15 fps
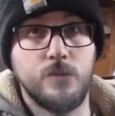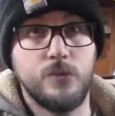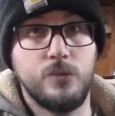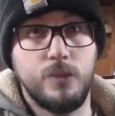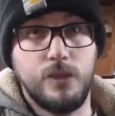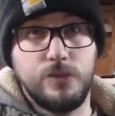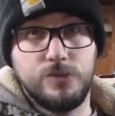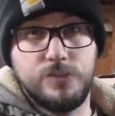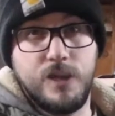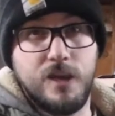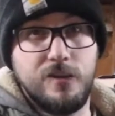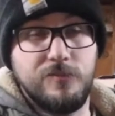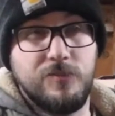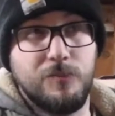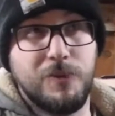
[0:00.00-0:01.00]
that one's kind
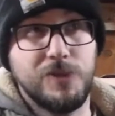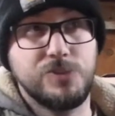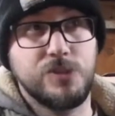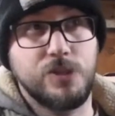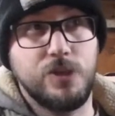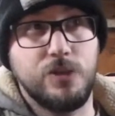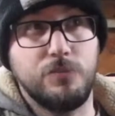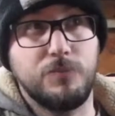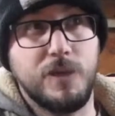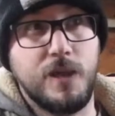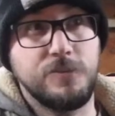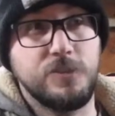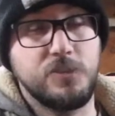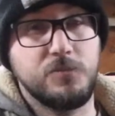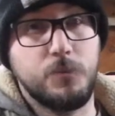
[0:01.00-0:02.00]
of a bunch of little
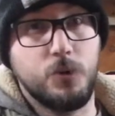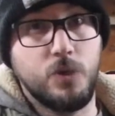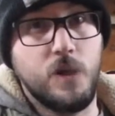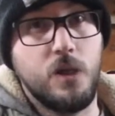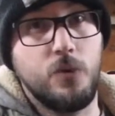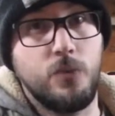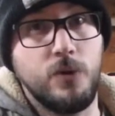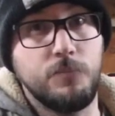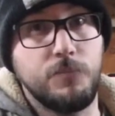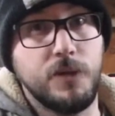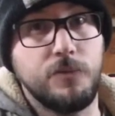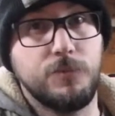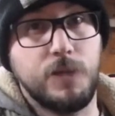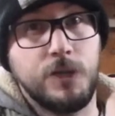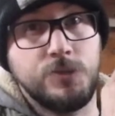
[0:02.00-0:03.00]
projects, but we'll call it one
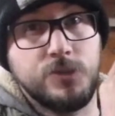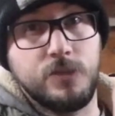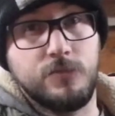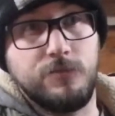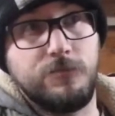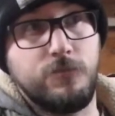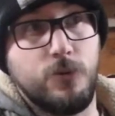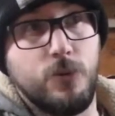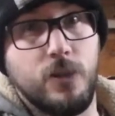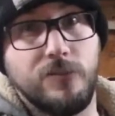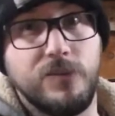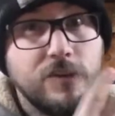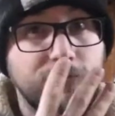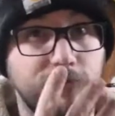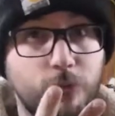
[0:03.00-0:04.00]
big project, 4. I've
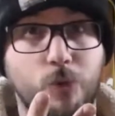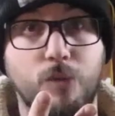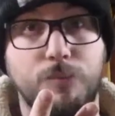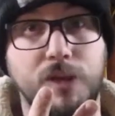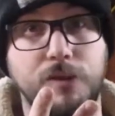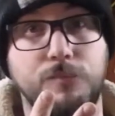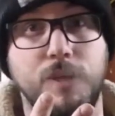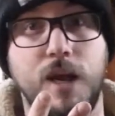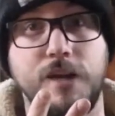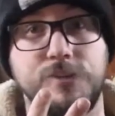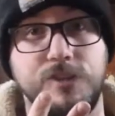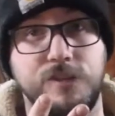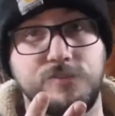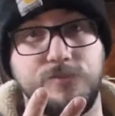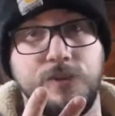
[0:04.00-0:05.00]
got 4 big
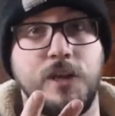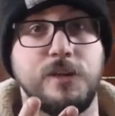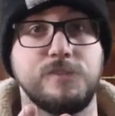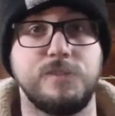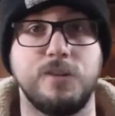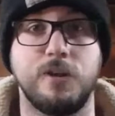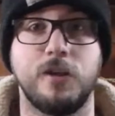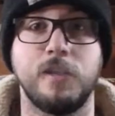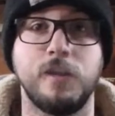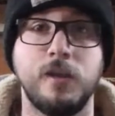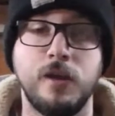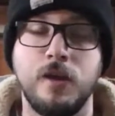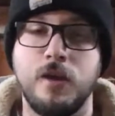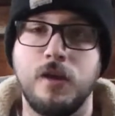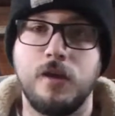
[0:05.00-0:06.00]
projects for next year.
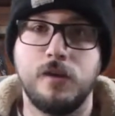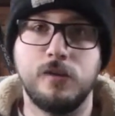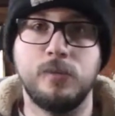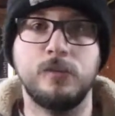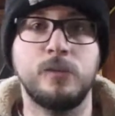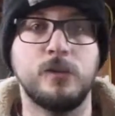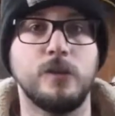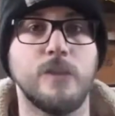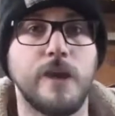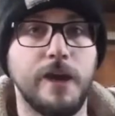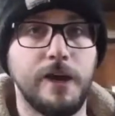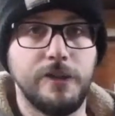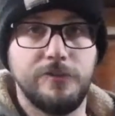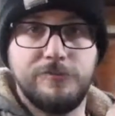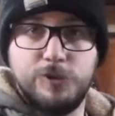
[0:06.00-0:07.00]

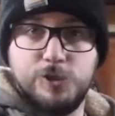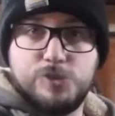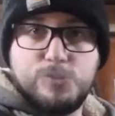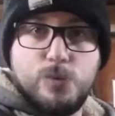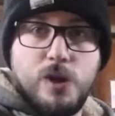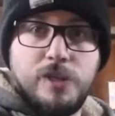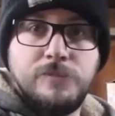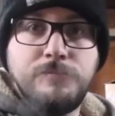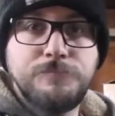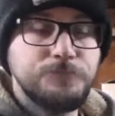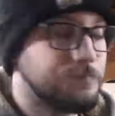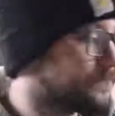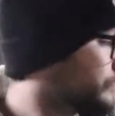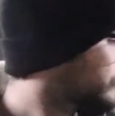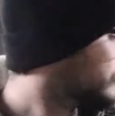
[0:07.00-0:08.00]
The first one,
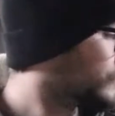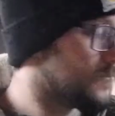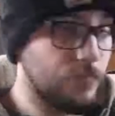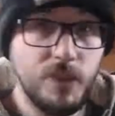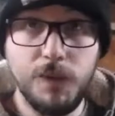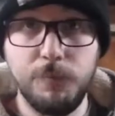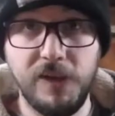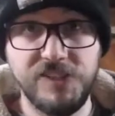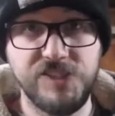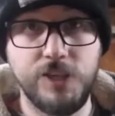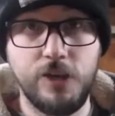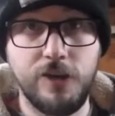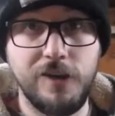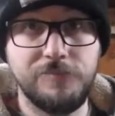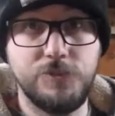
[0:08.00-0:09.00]
my
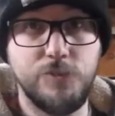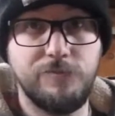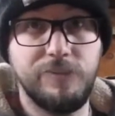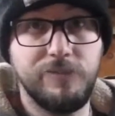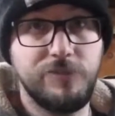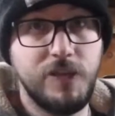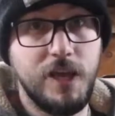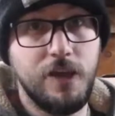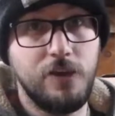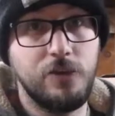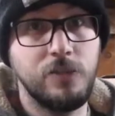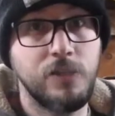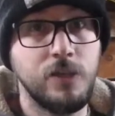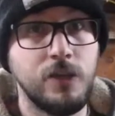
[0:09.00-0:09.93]
CRF 250L.